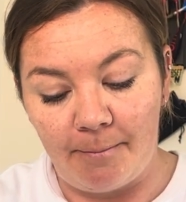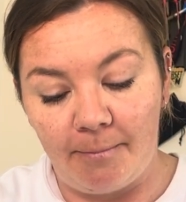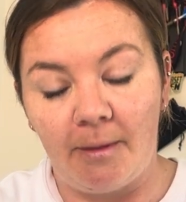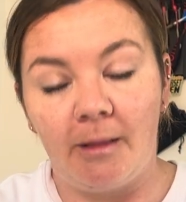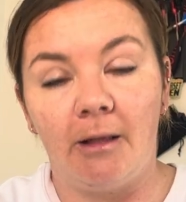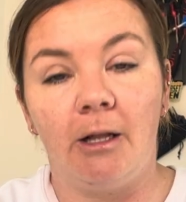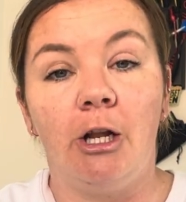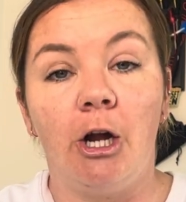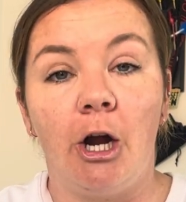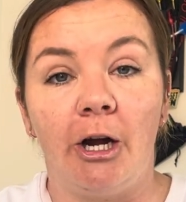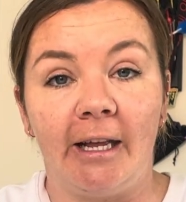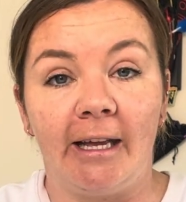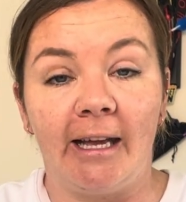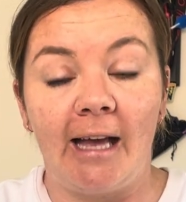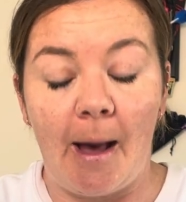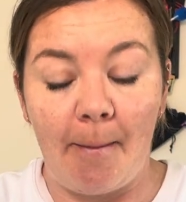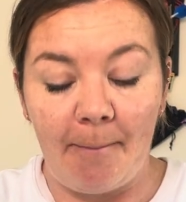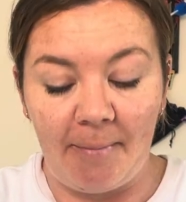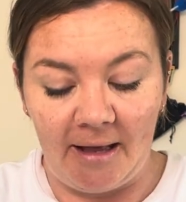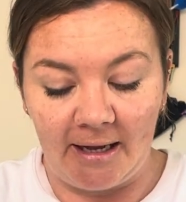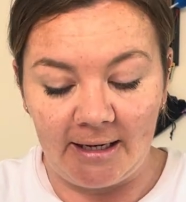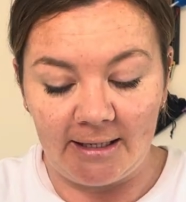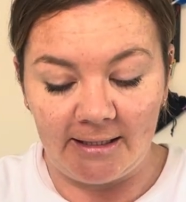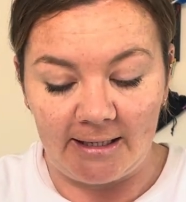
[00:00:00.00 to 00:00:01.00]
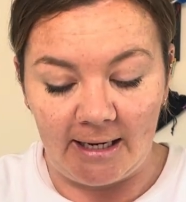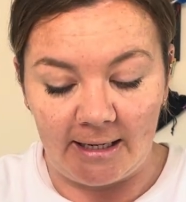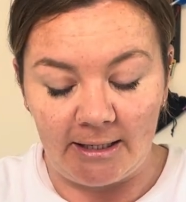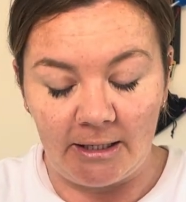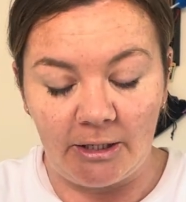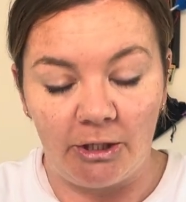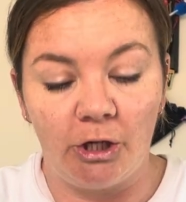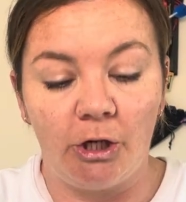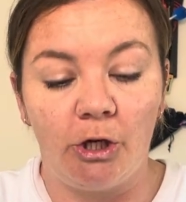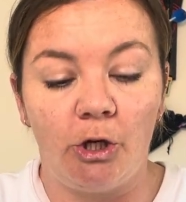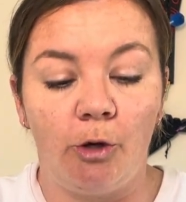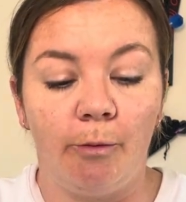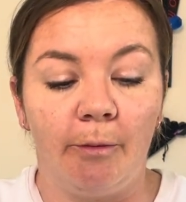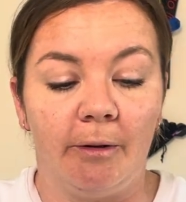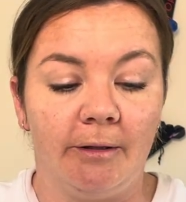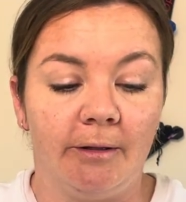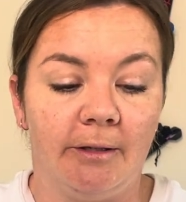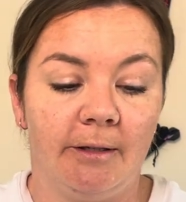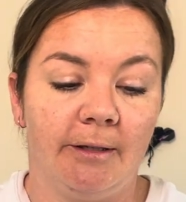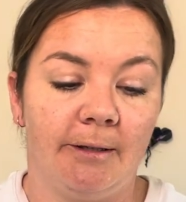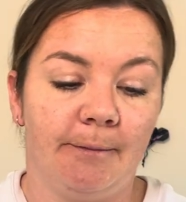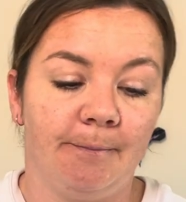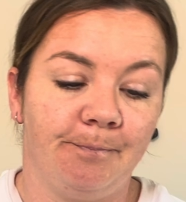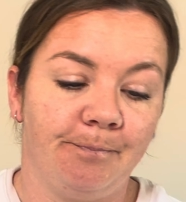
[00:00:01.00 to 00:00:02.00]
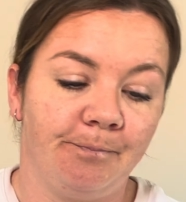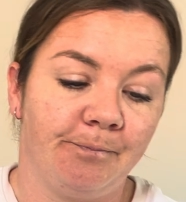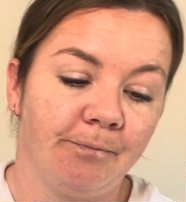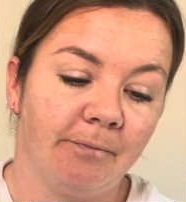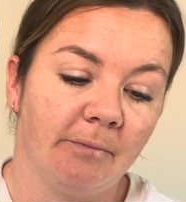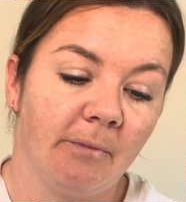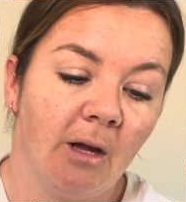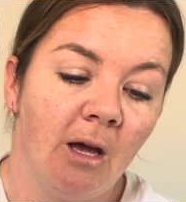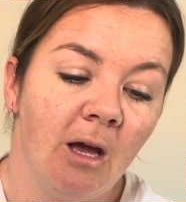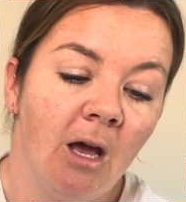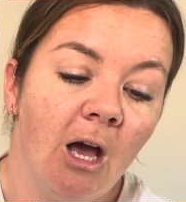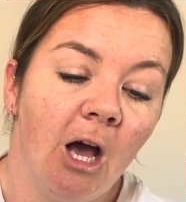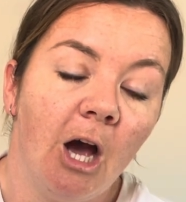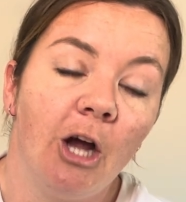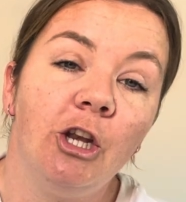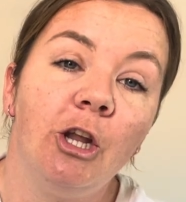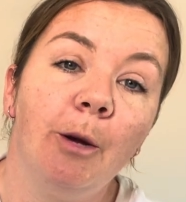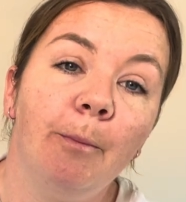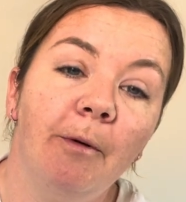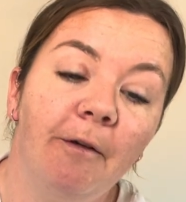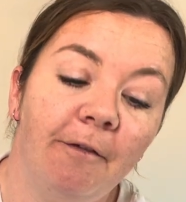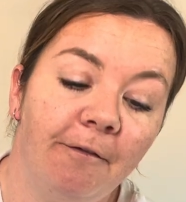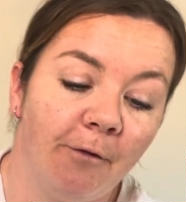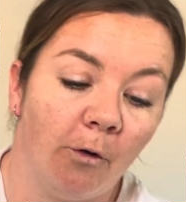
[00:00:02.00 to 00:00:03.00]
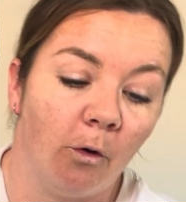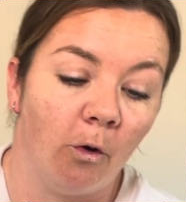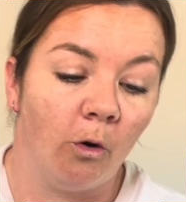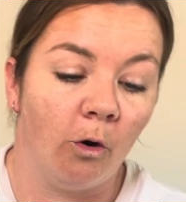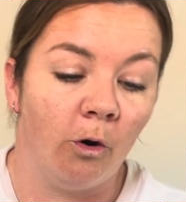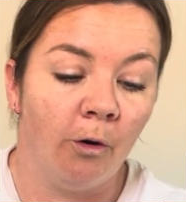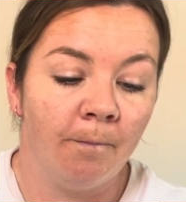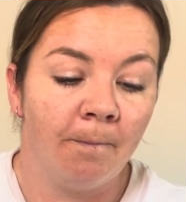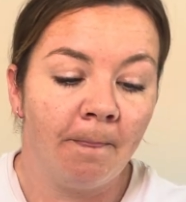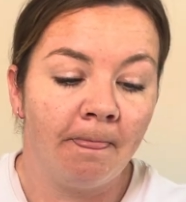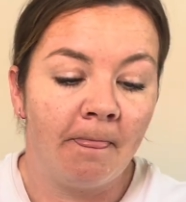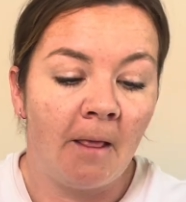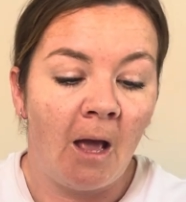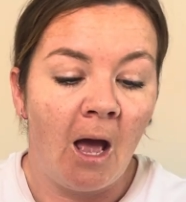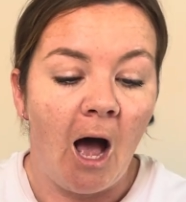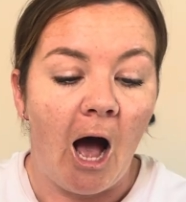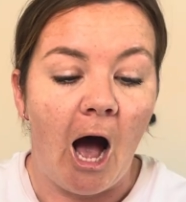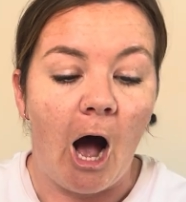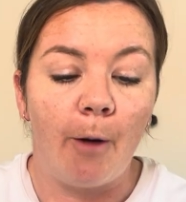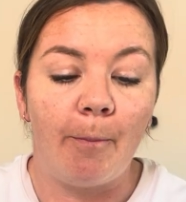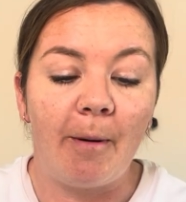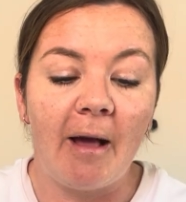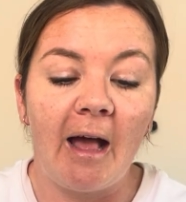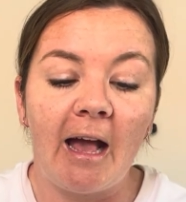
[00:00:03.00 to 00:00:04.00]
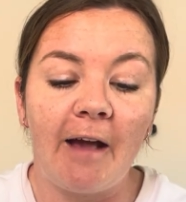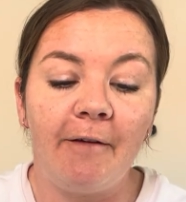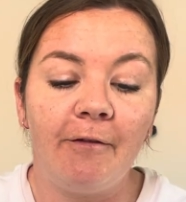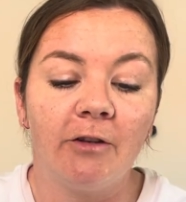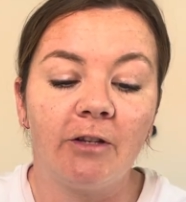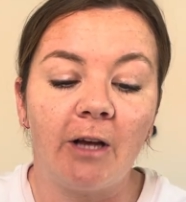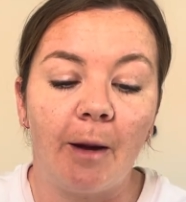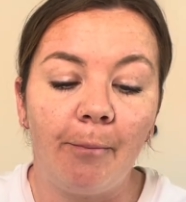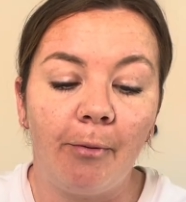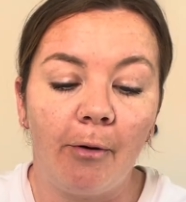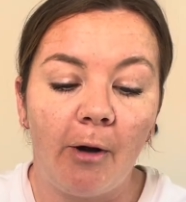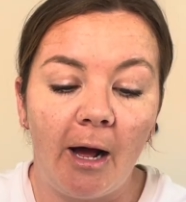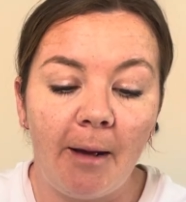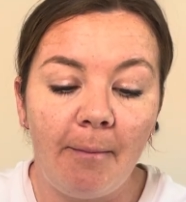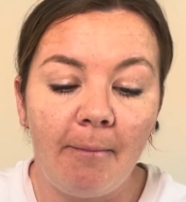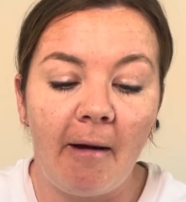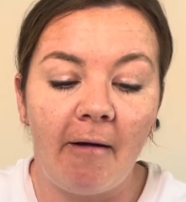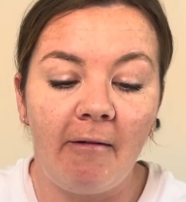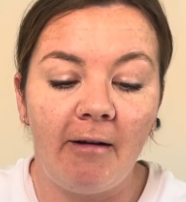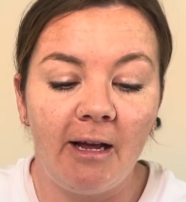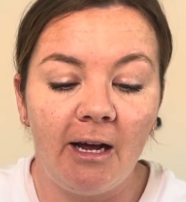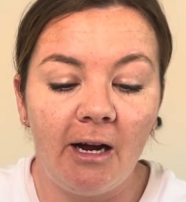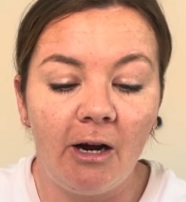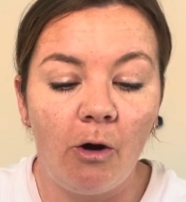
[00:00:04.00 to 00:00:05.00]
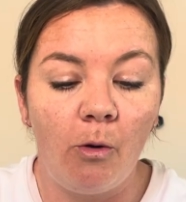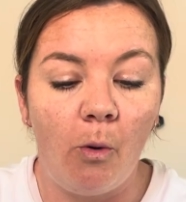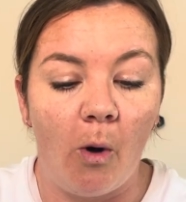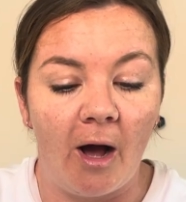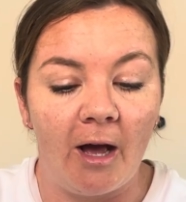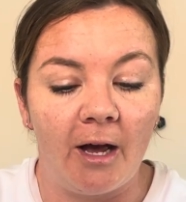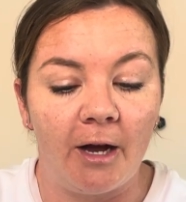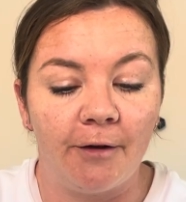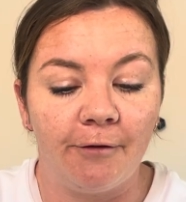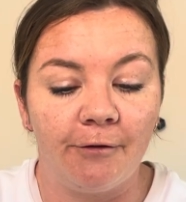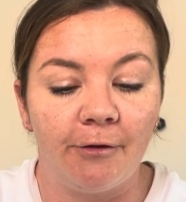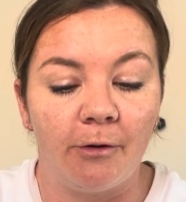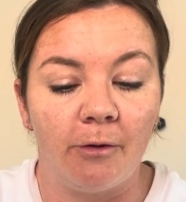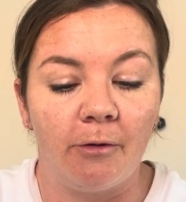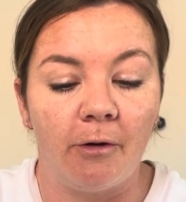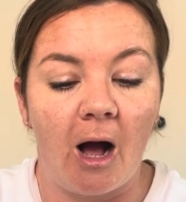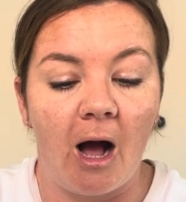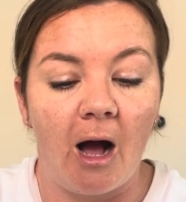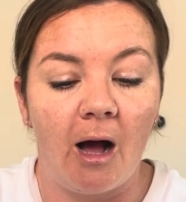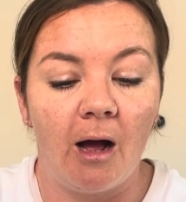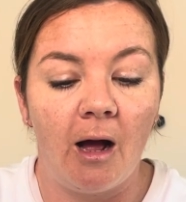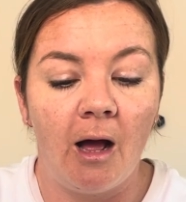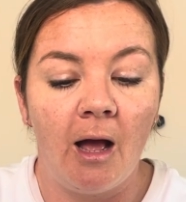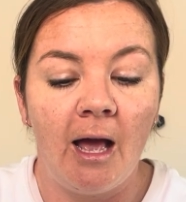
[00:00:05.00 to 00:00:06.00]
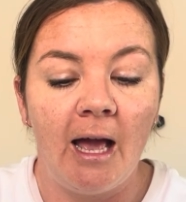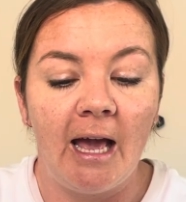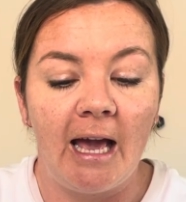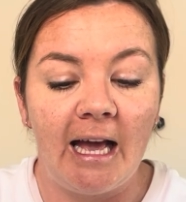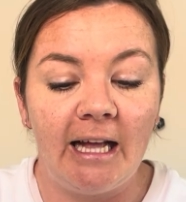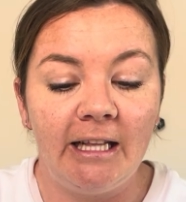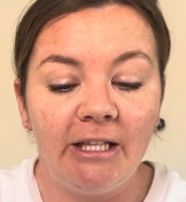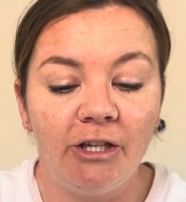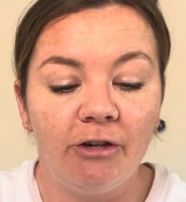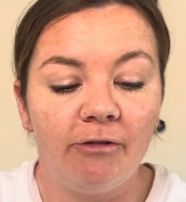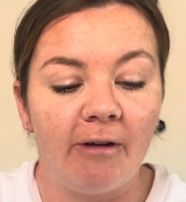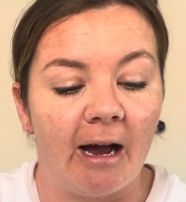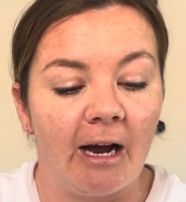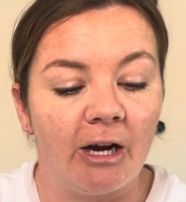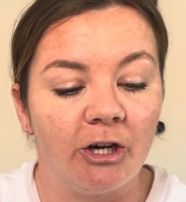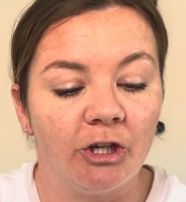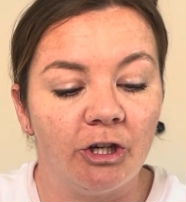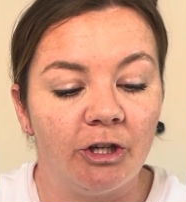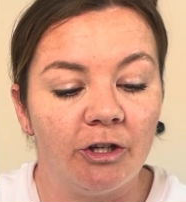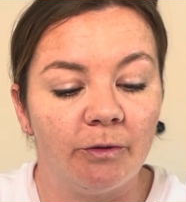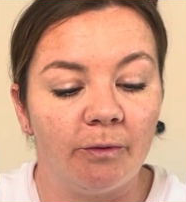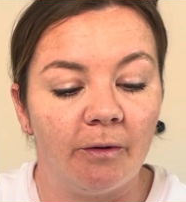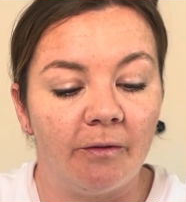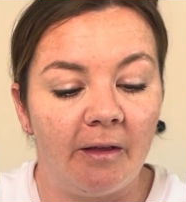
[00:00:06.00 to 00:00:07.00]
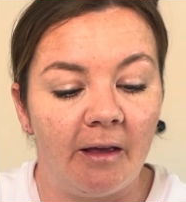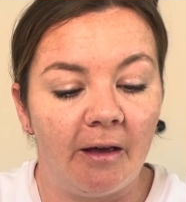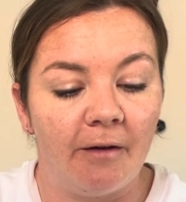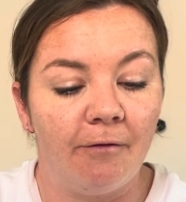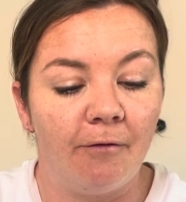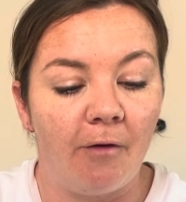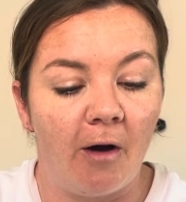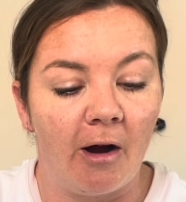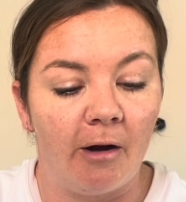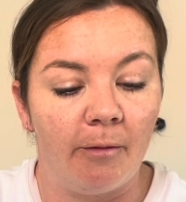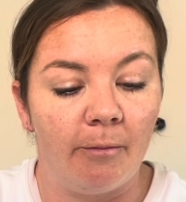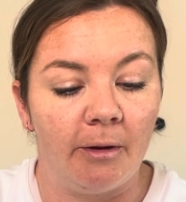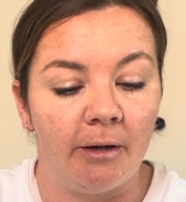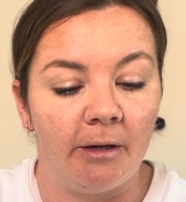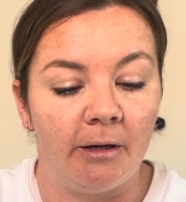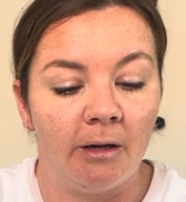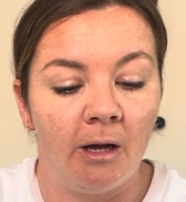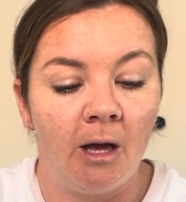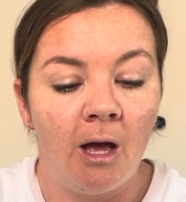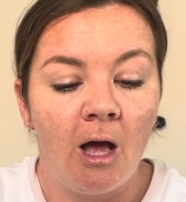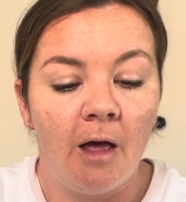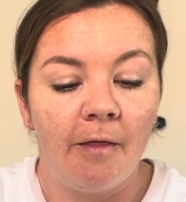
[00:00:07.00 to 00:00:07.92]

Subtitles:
learning can be extended to humans. Number 4, our behaviours are primarily acquired through interactions with the environment.